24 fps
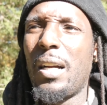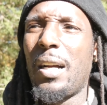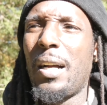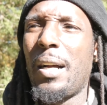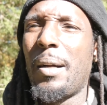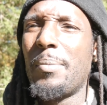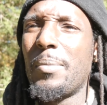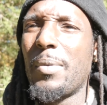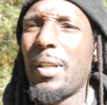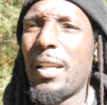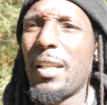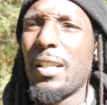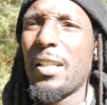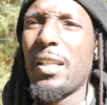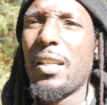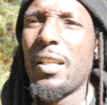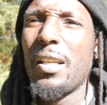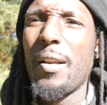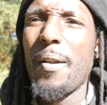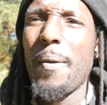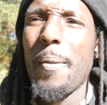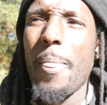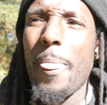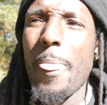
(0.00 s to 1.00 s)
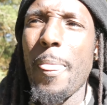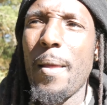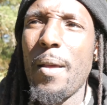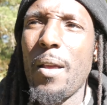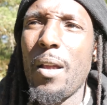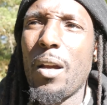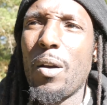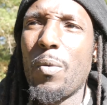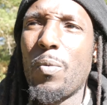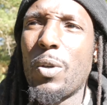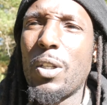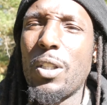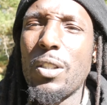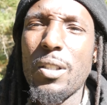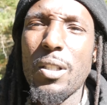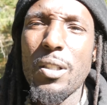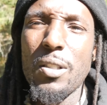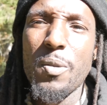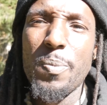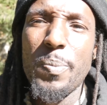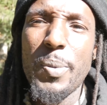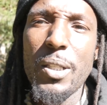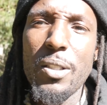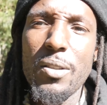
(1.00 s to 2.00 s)
I'm like, words are
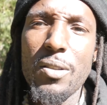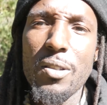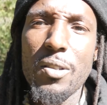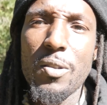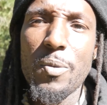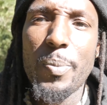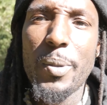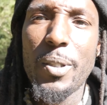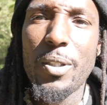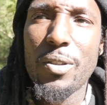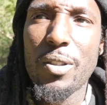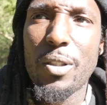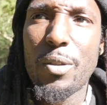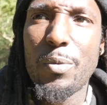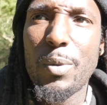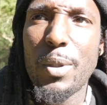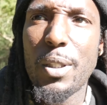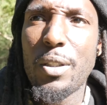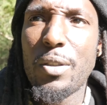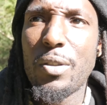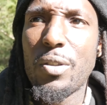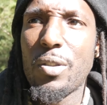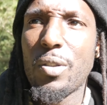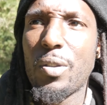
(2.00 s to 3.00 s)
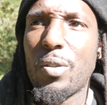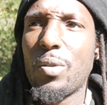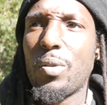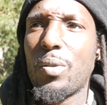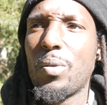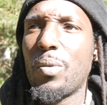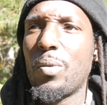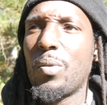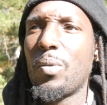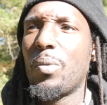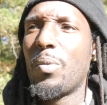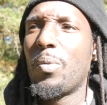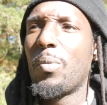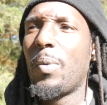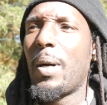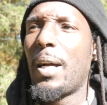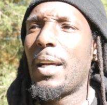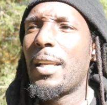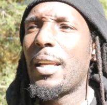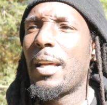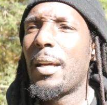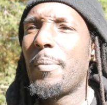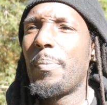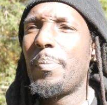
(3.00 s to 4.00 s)
spells and spells are real, so why
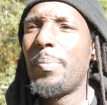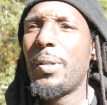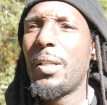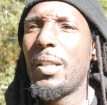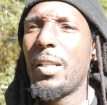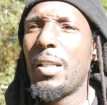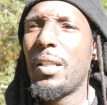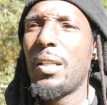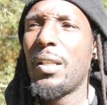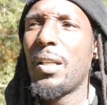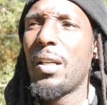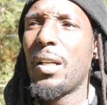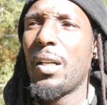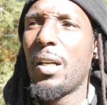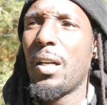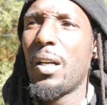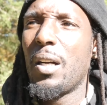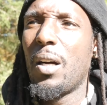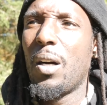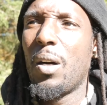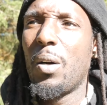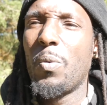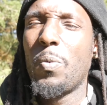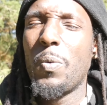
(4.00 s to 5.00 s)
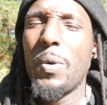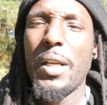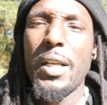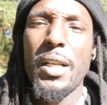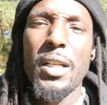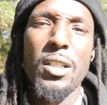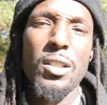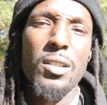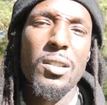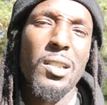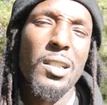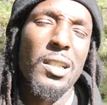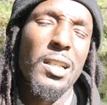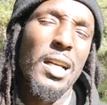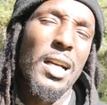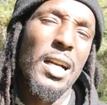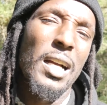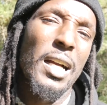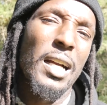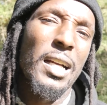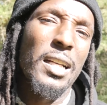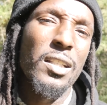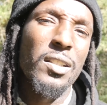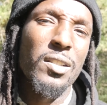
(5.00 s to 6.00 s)
not be aware to the
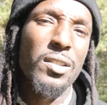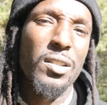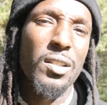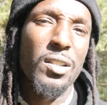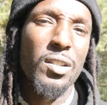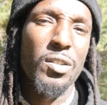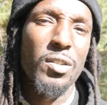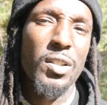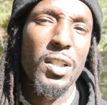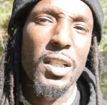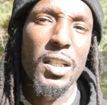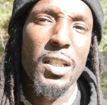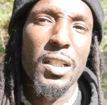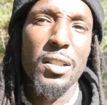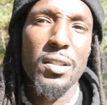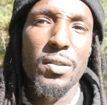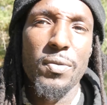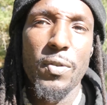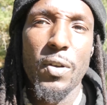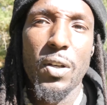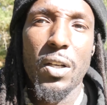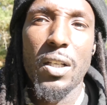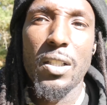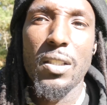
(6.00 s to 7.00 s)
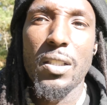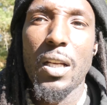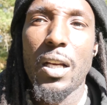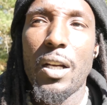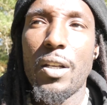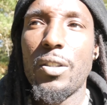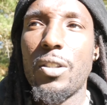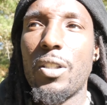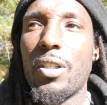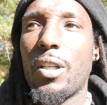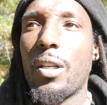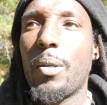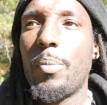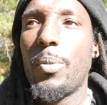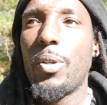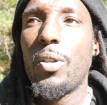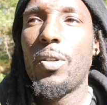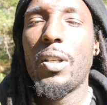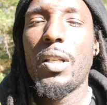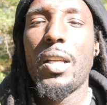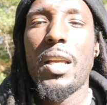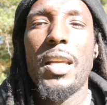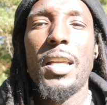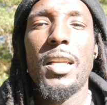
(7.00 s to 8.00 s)
highest degree as far as how you're
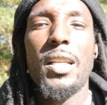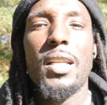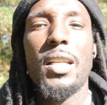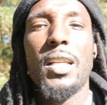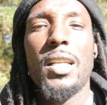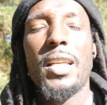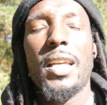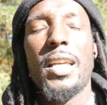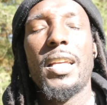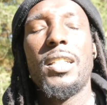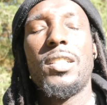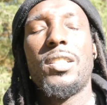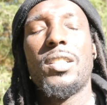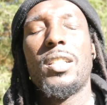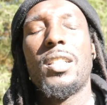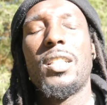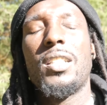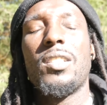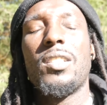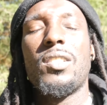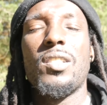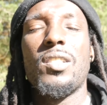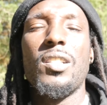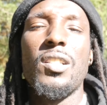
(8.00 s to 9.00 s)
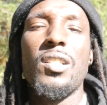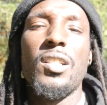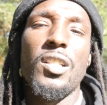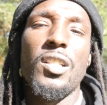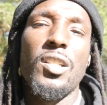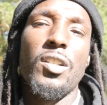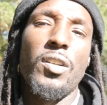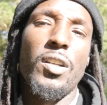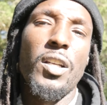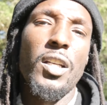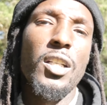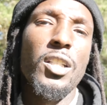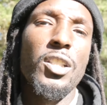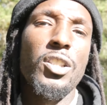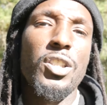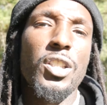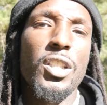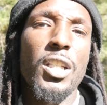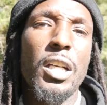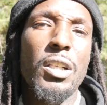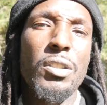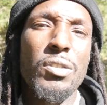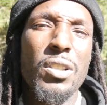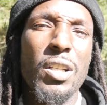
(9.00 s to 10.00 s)
communicating, engaging, and sending your
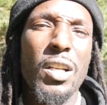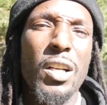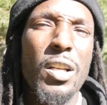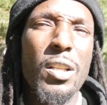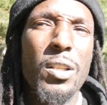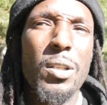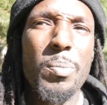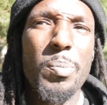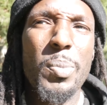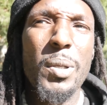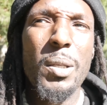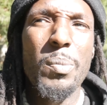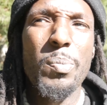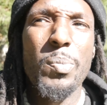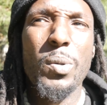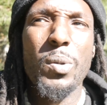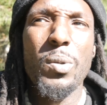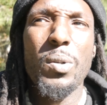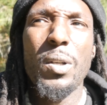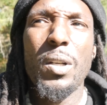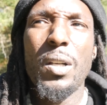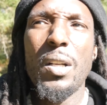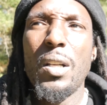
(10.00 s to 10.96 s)
energy out to other people?